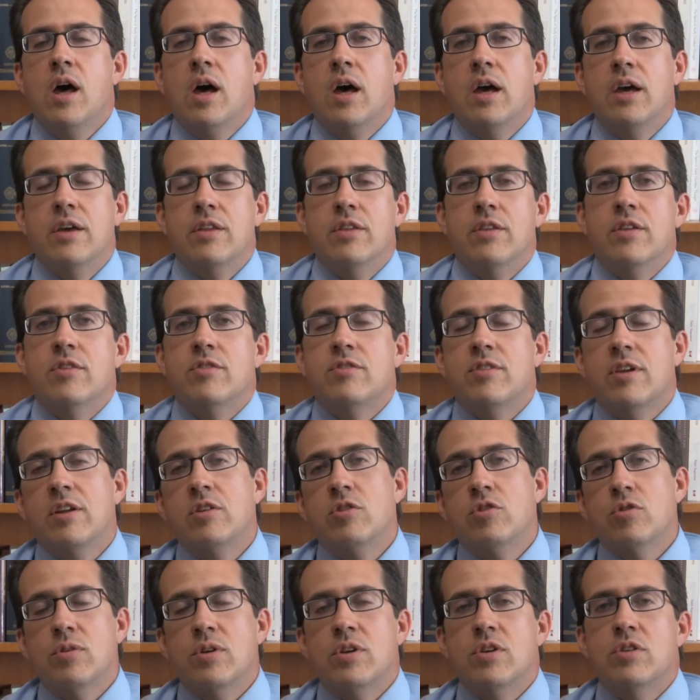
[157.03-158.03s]
uh, in the
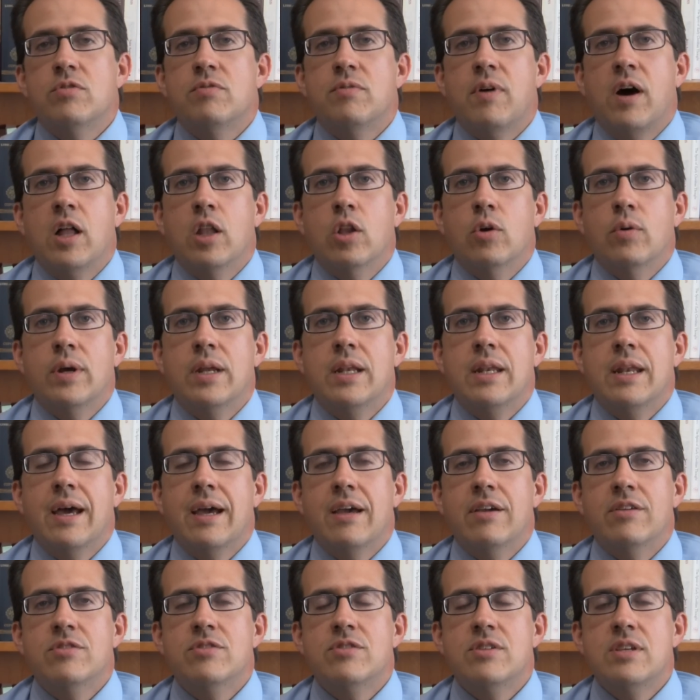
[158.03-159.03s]
centuries following
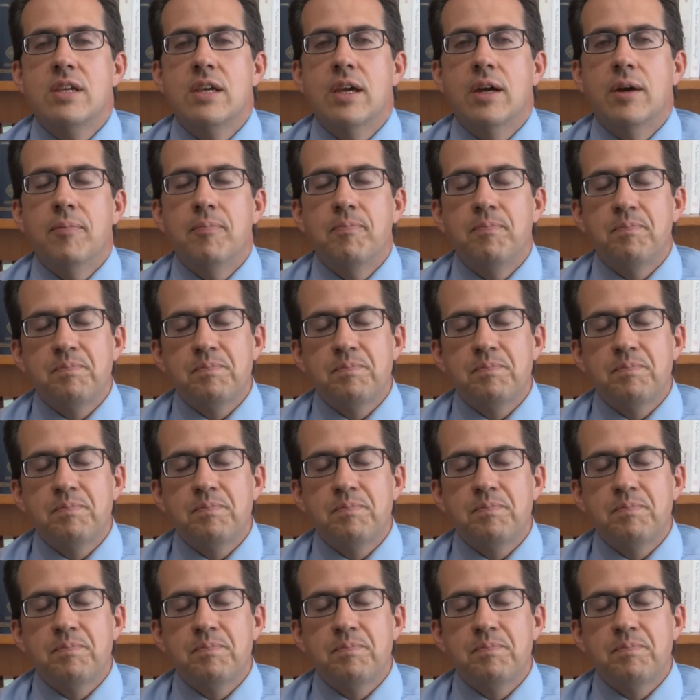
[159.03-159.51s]
Nicaea.